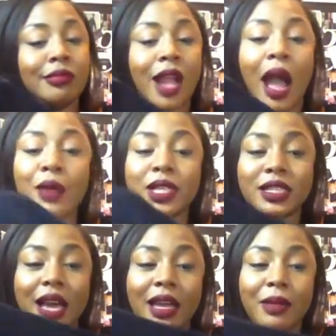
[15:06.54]
I was
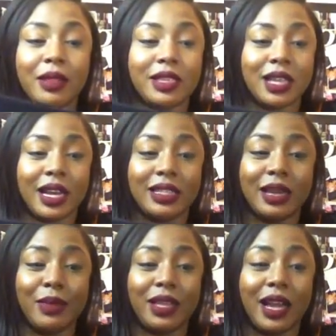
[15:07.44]
excited about this, like I
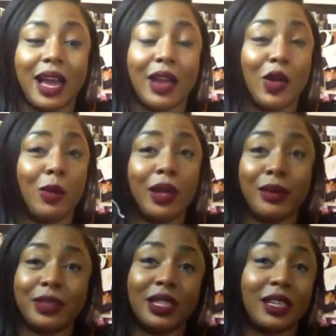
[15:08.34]
said, but then I got it home and I
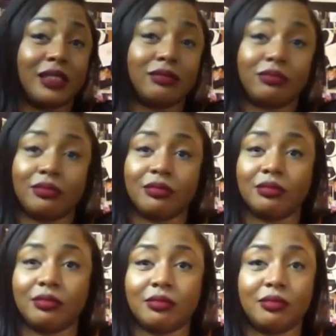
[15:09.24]
was like,
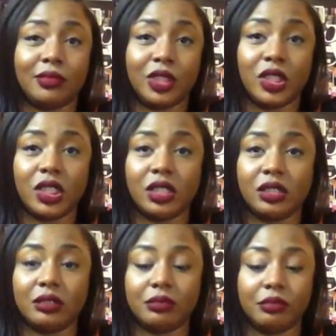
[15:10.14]
girl,